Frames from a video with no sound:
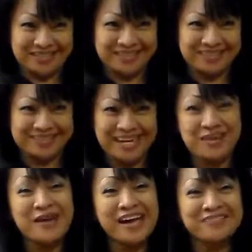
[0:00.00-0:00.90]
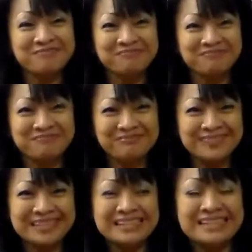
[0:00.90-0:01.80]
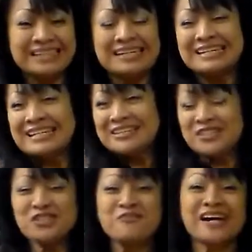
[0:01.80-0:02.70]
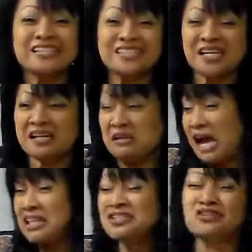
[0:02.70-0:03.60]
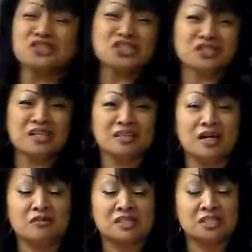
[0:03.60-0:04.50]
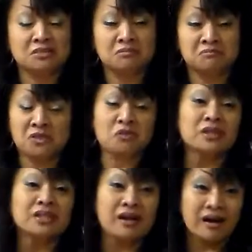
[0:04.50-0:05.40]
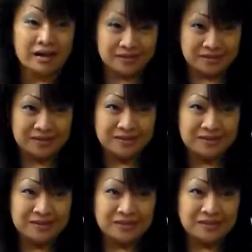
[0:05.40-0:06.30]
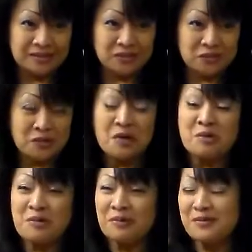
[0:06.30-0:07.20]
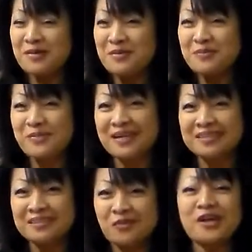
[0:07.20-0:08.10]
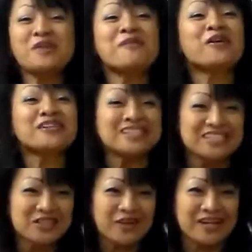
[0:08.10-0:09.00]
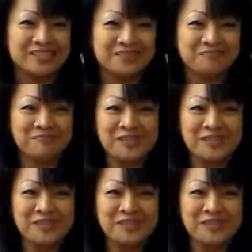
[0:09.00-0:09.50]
Us. Amen? Amen. Amen. You might say unconditional love is really hard, you know. But what about His grace?